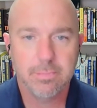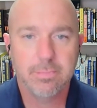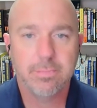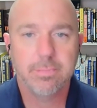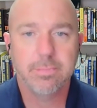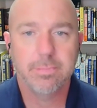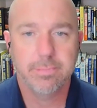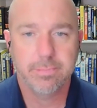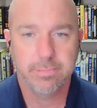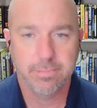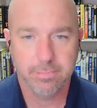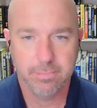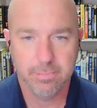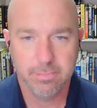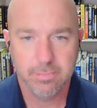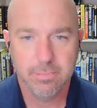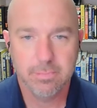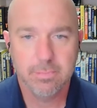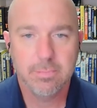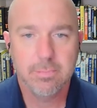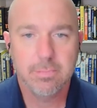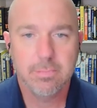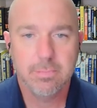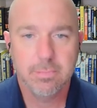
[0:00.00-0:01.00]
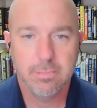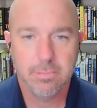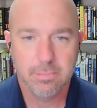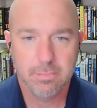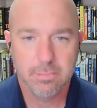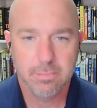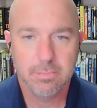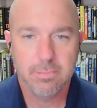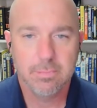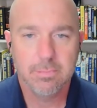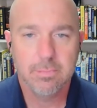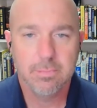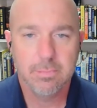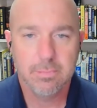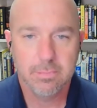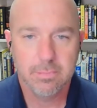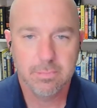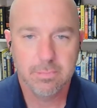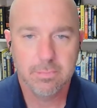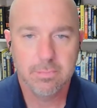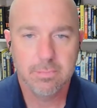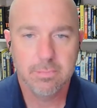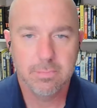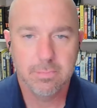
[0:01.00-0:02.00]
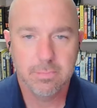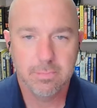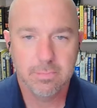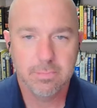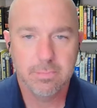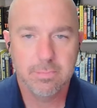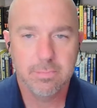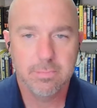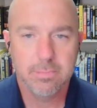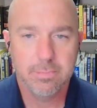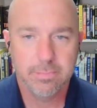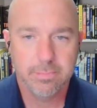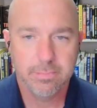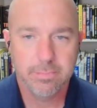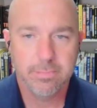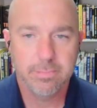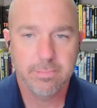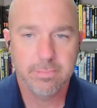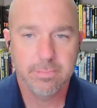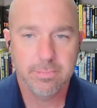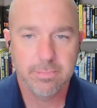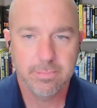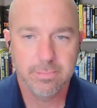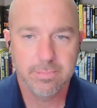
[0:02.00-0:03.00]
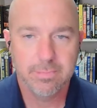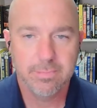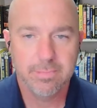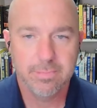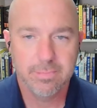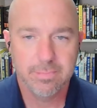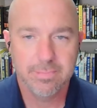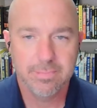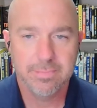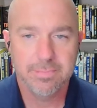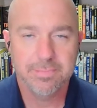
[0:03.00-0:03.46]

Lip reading: [no speech]